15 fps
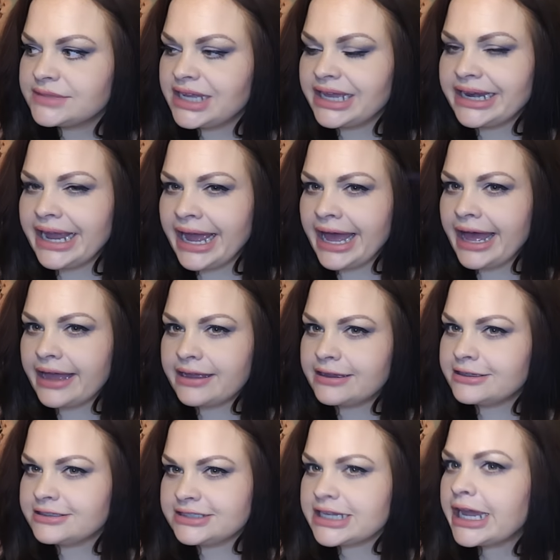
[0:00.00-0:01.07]
kind of
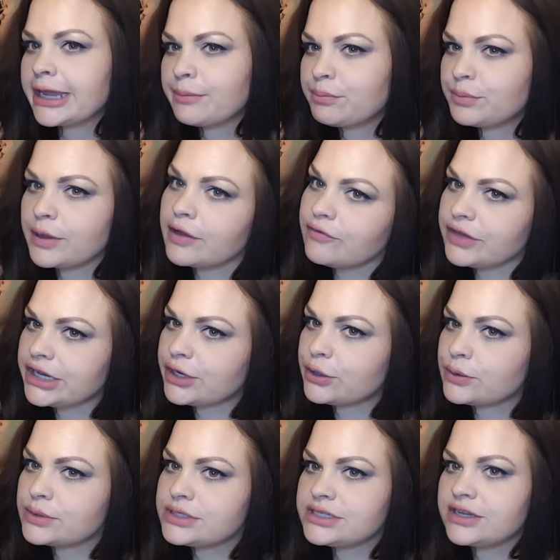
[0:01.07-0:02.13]
hack type
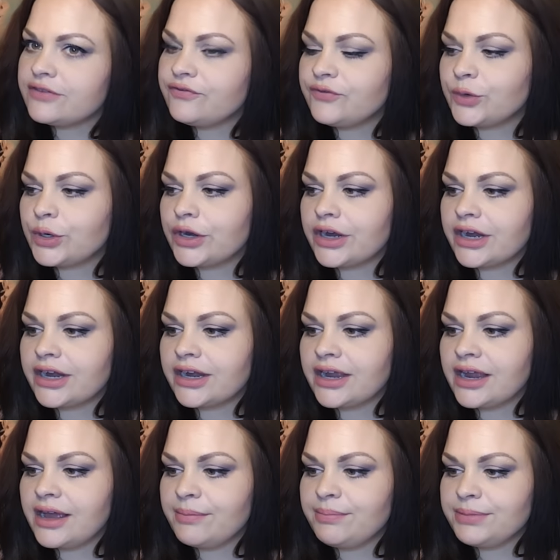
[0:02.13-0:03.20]
videos
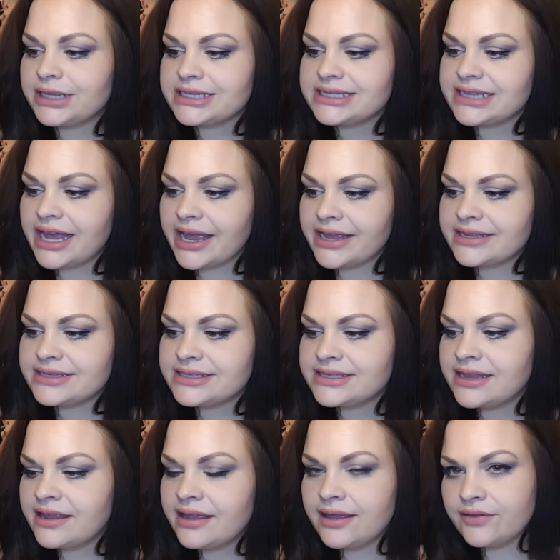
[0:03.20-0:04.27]
for plus size
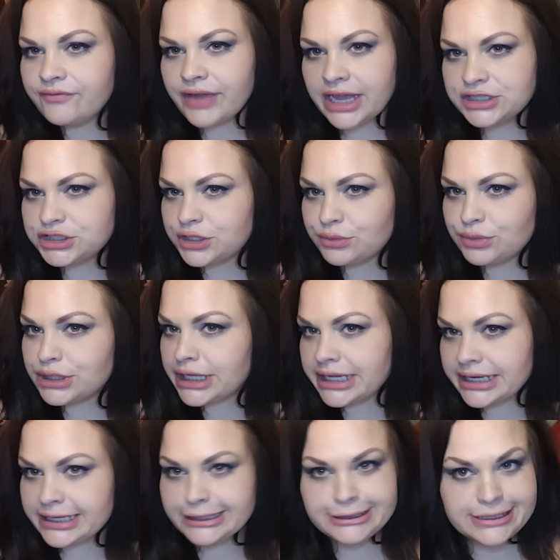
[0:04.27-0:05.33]
fashion
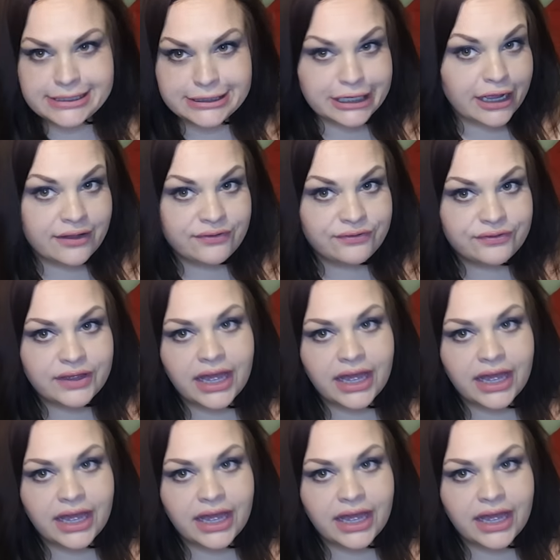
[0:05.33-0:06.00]
related stuff.